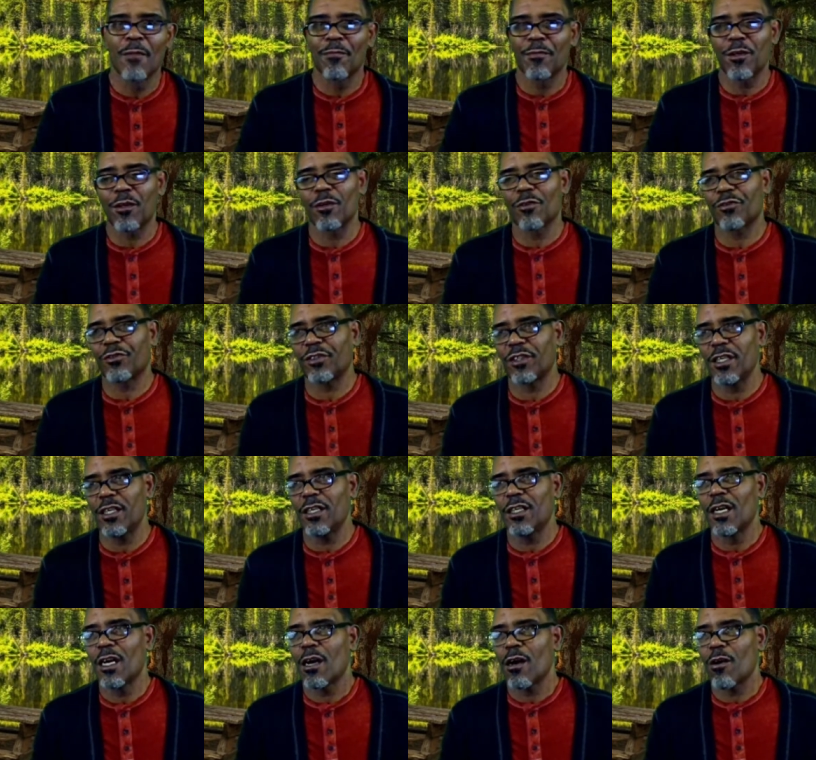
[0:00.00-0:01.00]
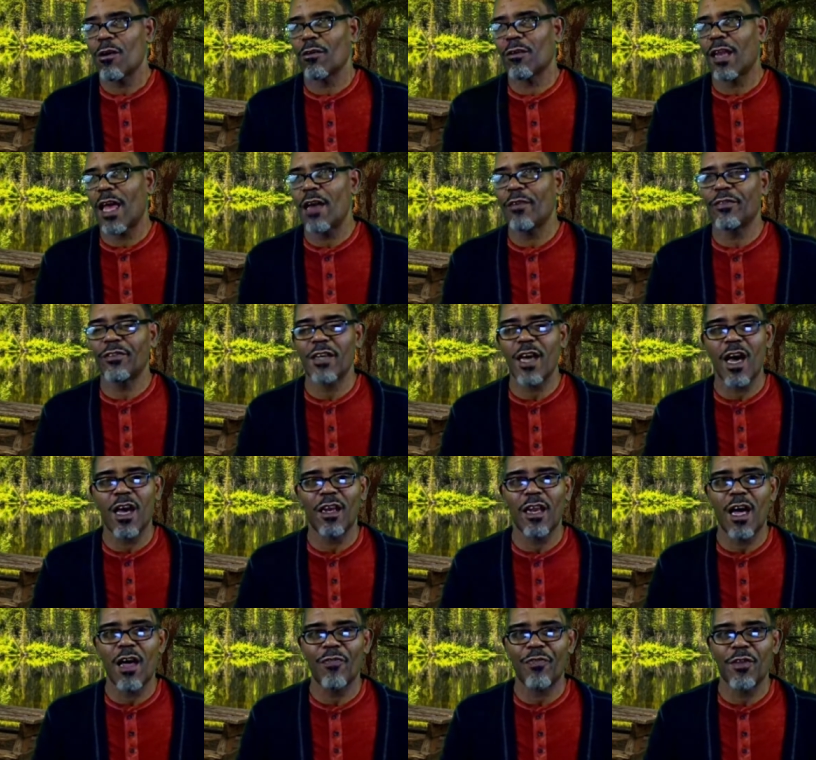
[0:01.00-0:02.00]
You don't see her
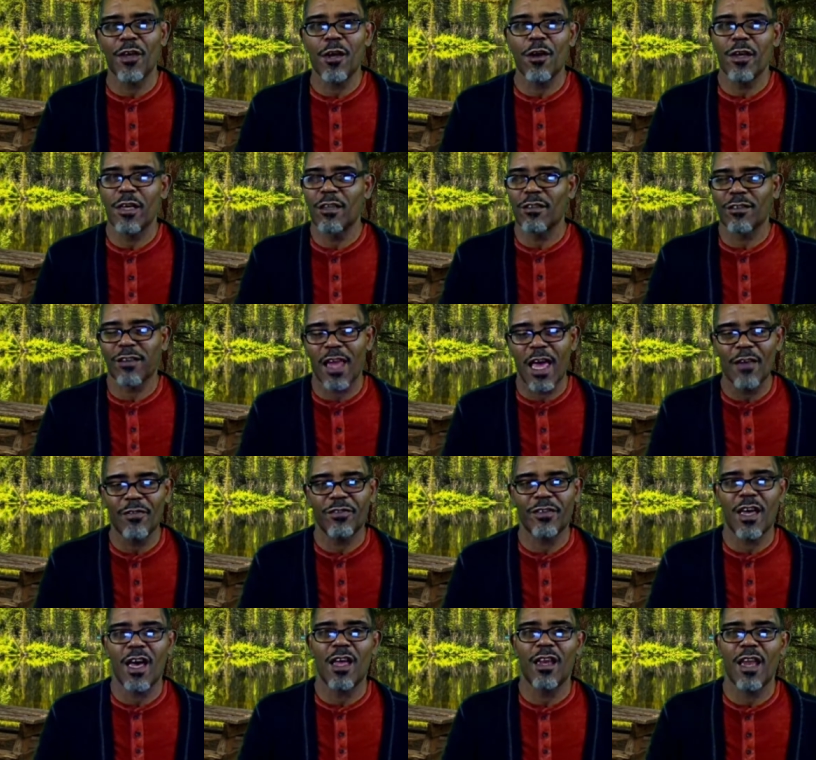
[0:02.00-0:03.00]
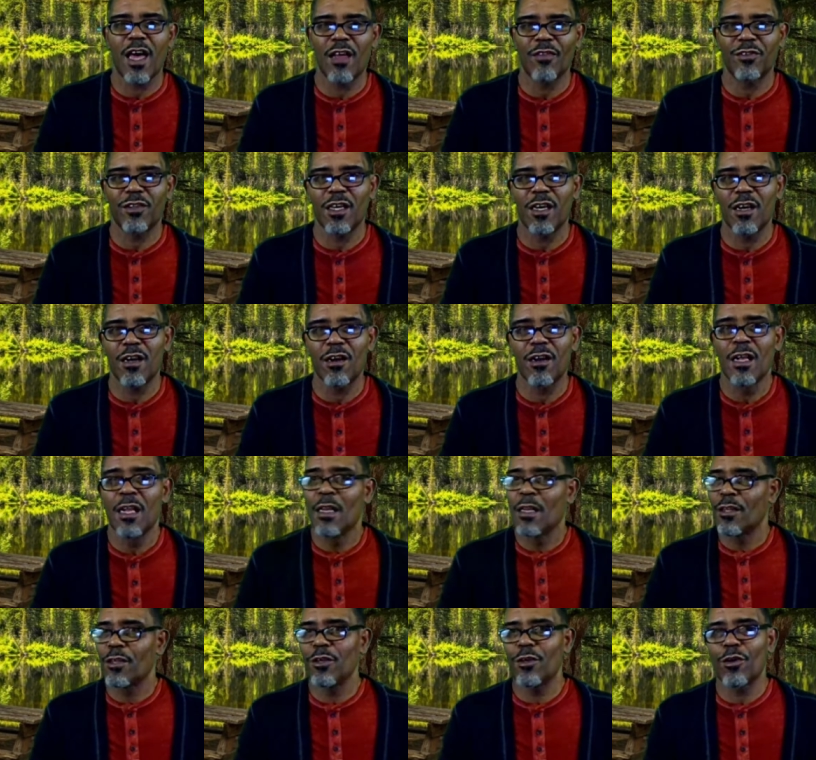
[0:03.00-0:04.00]
lifestyle out there, his lifestyle out there.
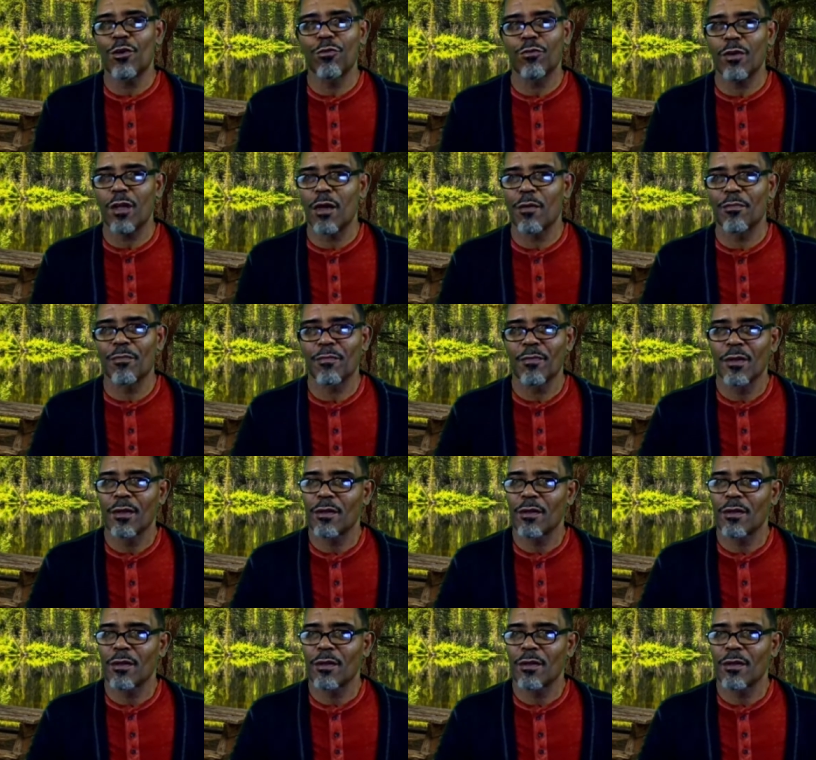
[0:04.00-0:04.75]
You don't, um,